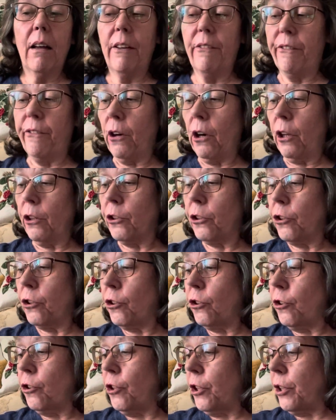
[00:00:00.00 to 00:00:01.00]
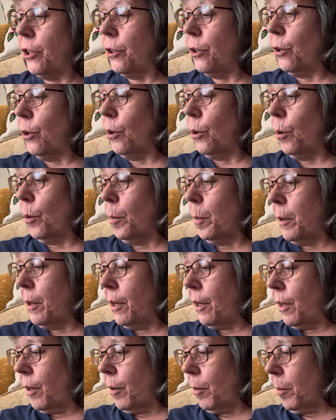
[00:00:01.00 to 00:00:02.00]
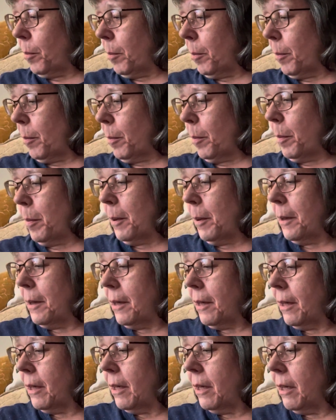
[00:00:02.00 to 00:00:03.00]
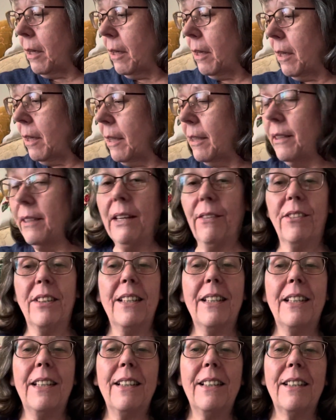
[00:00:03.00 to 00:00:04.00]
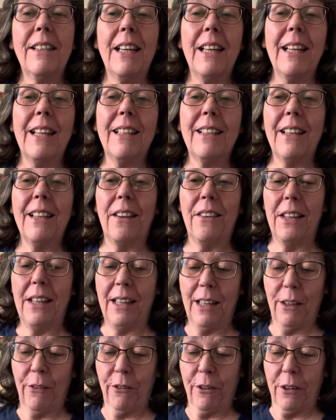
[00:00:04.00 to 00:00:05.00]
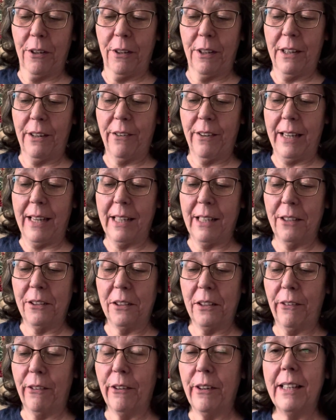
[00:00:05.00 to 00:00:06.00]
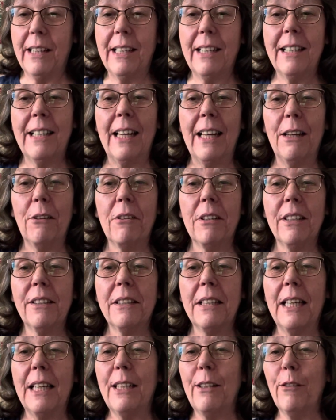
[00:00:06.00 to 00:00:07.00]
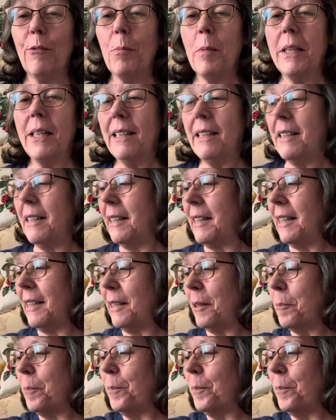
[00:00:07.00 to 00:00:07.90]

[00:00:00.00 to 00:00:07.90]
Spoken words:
Flosstube number 76, I think I've got it right because I've written it down at the side of me here today.